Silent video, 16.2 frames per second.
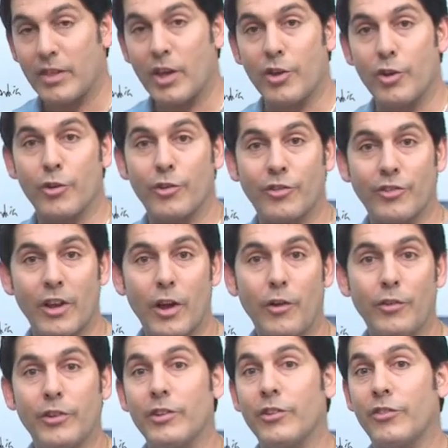Your
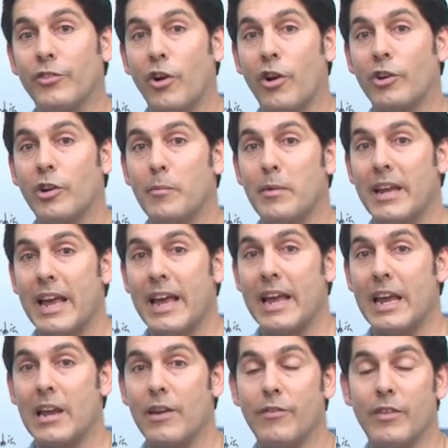cells can start to
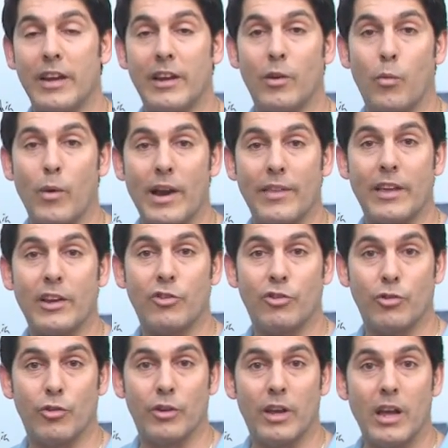behave in a way they
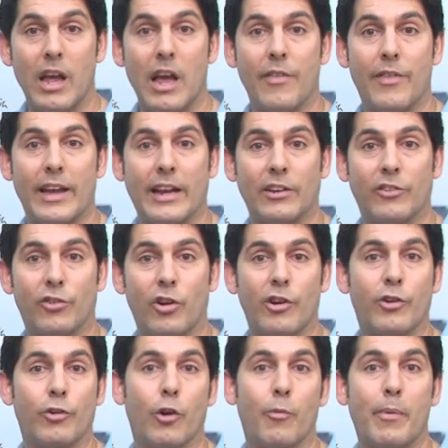should. They can
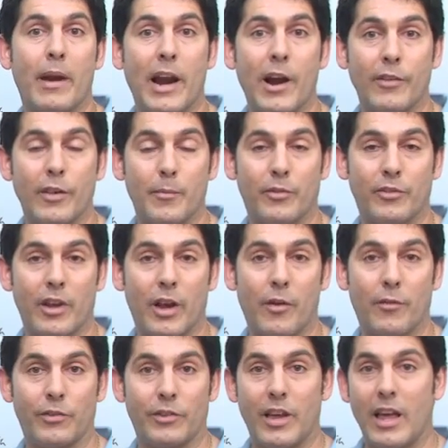start to repair
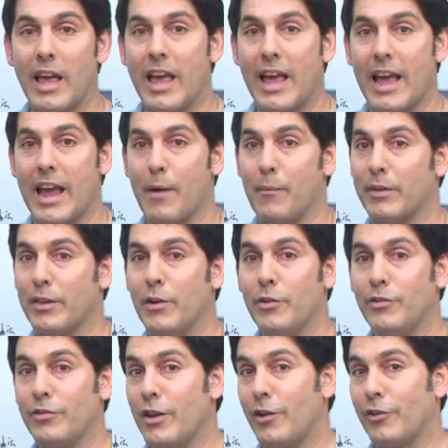themselves. And when
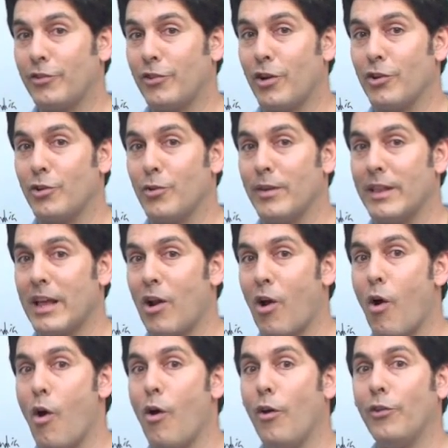those cells start doing that,
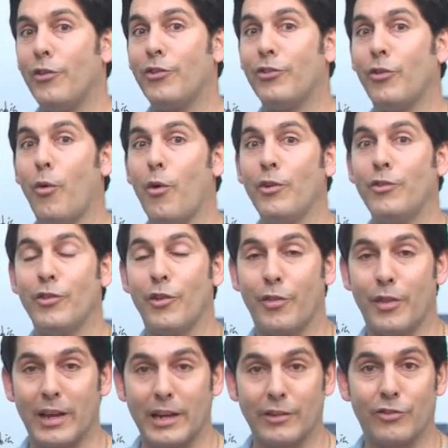all sorts of
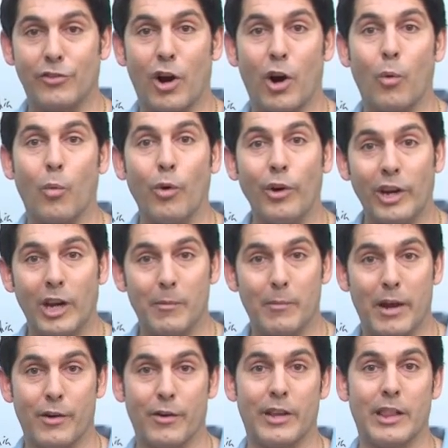things start working
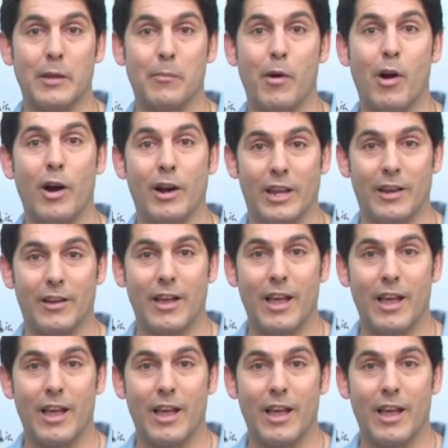better in the body.